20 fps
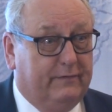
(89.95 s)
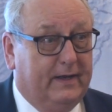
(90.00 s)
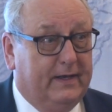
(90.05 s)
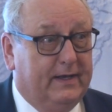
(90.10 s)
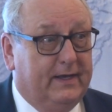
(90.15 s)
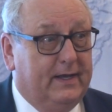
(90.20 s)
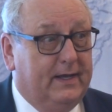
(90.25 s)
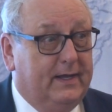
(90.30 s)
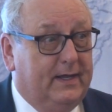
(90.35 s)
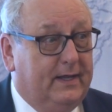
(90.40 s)

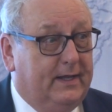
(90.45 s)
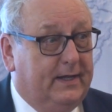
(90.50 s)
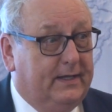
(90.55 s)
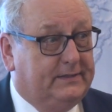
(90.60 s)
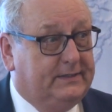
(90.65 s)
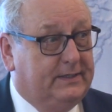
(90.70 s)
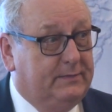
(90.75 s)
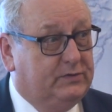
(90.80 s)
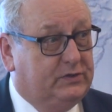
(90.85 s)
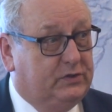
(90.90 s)
And it
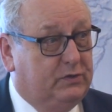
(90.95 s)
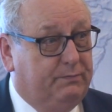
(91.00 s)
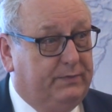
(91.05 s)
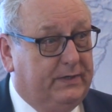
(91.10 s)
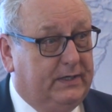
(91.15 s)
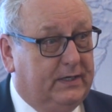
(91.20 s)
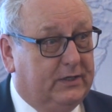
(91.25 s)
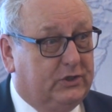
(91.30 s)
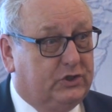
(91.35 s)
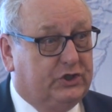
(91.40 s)
seems to
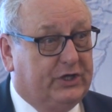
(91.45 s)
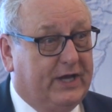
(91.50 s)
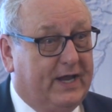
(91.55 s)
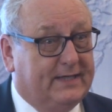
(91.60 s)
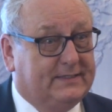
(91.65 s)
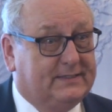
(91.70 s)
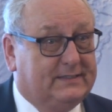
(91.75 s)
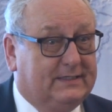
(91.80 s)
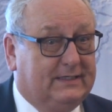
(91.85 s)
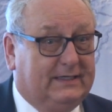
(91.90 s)
be a
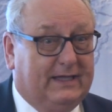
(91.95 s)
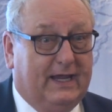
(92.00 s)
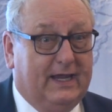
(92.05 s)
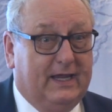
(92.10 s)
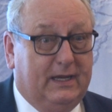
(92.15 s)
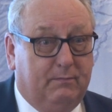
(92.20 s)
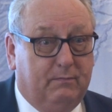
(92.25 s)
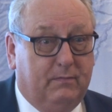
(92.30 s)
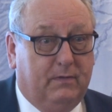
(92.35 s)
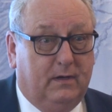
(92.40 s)
chess
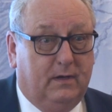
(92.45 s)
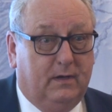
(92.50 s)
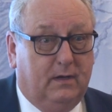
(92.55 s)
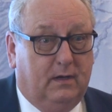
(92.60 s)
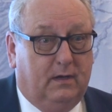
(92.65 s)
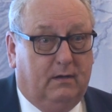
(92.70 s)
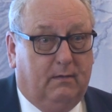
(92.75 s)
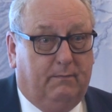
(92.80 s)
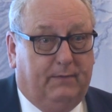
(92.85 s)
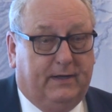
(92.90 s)
game,
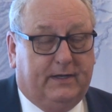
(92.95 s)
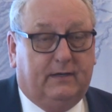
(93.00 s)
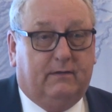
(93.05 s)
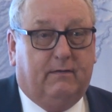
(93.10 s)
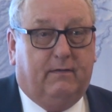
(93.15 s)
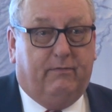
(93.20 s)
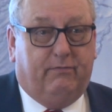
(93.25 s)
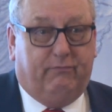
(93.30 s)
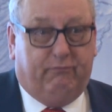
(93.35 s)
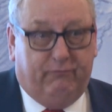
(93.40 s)
but a
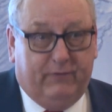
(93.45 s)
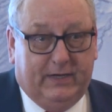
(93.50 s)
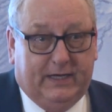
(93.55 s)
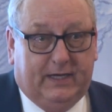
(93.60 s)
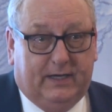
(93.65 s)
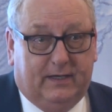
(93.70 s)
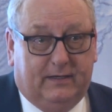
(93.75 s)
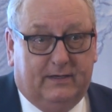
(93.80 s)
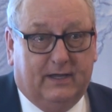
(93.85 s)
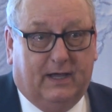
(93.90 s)

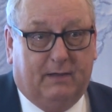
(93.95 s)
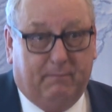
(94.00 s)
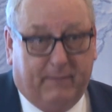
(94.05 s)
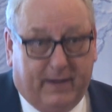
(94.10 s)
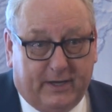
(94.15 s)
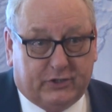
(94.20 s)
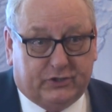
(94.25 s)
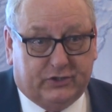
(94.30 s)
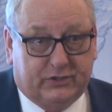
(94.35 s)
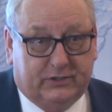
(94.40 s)
three
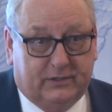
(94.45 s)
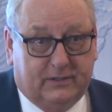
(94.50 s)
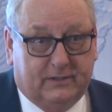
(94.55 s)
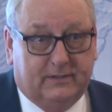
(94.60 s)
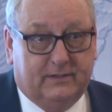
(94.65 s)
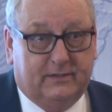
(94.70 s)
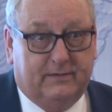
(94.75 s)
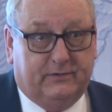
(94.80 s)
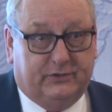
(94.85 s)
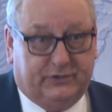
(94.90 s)

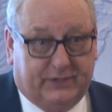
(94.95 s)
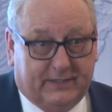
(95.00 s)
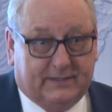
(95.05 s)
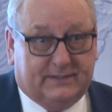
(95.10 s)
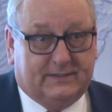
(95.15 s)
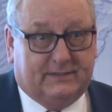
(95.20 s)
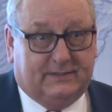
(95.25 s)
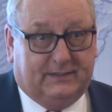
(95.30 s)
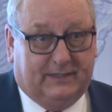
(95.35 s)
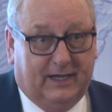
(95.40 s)
dimensional
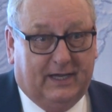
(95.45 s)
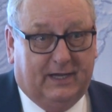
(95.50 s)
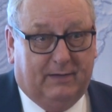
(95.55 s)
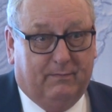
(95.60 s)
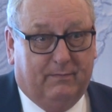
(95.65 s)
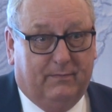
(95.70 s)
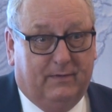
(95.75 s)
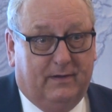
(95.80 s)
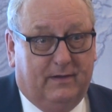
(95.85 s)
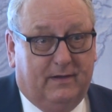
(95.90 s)
chess
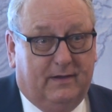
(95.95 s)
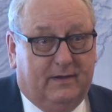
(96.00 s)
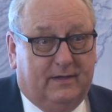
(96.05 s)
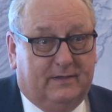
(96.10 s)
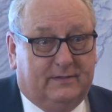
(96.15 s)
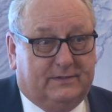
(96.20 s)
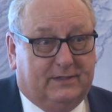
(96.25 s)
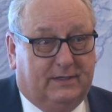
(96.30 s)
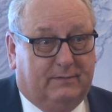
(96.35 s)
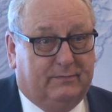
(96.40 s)
game
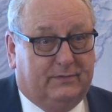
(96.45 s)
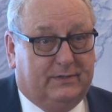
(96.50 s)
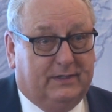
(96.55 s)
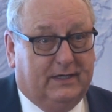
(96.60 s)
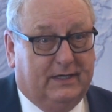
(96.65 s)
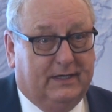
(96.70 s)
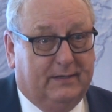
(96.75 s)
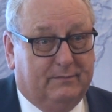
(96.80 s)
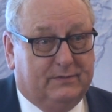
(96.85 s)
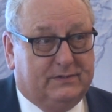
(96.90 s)

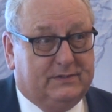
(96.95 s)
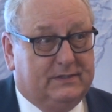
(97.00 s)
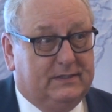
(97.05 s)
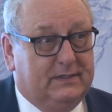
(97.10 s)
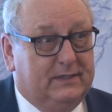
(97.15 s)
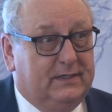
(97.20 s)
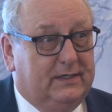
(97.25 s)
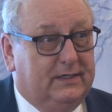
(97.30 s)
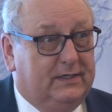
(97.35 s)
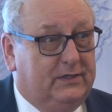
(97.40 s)
sometimes
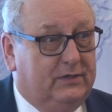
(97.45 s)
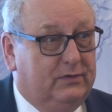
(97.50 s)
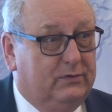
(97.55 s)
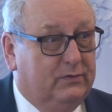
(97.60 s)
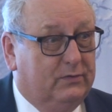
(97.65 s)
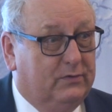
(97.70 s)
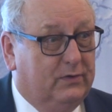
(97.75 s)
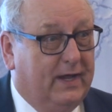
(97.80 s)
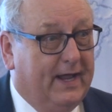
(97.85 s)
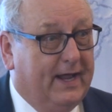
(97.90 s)

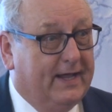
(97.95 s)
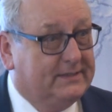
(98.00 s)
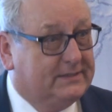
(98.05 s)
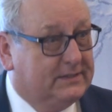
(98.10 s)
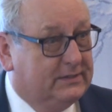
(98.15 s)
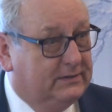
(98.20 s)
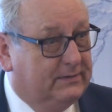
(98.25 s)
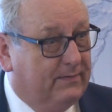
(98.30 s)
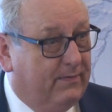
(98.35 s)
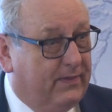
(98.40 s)
to
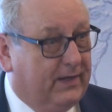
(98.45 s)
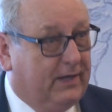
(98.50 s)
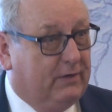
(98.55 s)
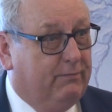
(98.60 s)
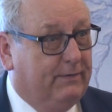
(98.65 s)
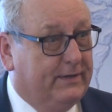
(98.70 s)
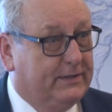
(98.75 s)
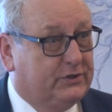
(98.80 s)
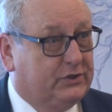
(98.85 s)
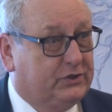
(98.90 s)
answer the
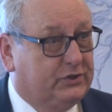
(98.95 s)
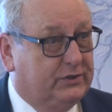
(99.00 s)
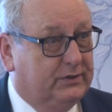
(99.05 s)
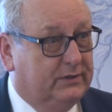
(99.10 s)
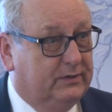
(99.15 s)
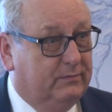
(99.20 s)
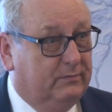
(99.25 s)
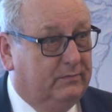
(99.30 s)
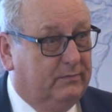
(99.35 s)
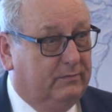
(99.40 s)

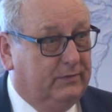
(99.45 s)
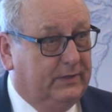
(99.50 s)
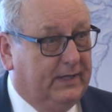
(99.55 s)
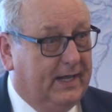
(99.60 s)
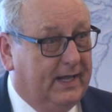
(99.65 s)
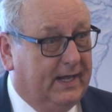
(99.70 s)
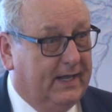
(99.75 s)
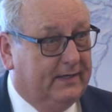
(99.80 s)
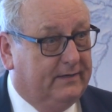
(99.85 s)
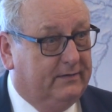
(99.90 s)
question we
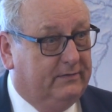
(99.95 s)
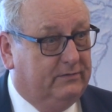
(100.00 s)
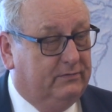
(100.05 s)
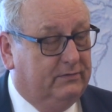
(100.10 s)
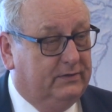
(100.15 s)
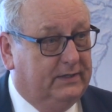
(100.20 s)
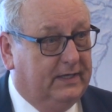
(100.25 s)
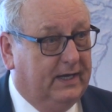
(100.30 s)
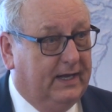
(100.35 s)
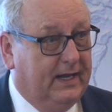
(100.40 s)
had
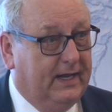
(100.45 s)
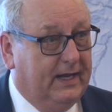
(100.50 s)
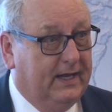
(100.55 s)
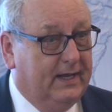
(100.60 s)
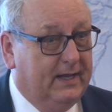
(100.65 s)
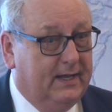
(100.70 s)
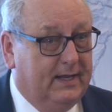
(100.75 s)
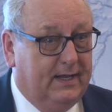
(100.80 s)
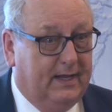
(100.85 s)
today.